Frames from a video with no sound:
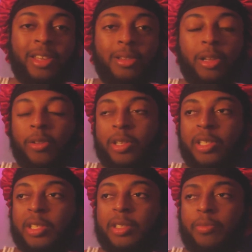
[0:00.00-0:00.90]
He literally
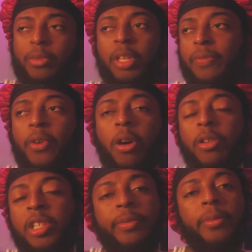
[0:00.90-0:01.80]
he
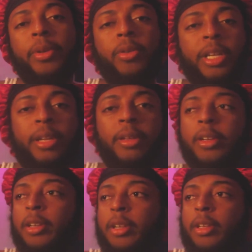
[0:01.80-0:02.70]
falls off a
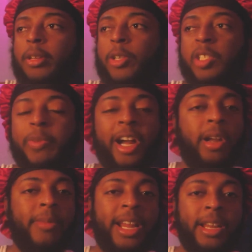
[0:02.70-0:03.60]
building. You're
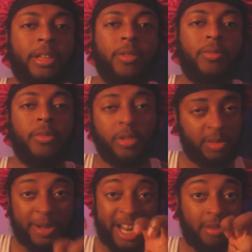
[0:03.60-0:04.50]
Spider-Man and you're
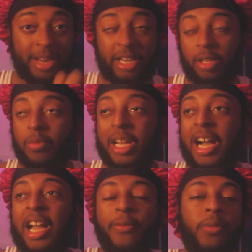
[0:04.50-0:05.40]
Spider-Man and you
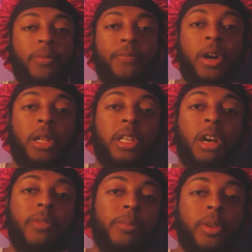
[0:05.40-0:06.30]
die from falling
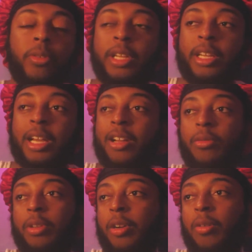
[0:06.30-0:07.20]
off a building. I
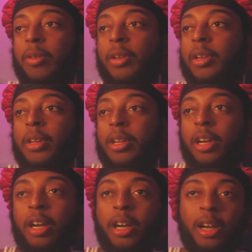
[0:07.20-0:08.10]
don't
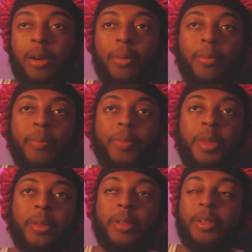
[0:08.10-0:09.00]
know.
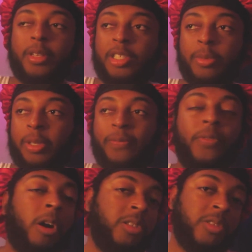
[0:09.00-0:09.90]
Something
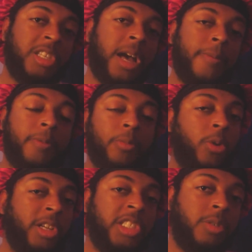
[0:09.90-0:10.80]
falls on top of him,
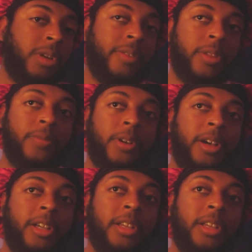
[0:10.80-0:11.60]
crushes or whatever the fuck.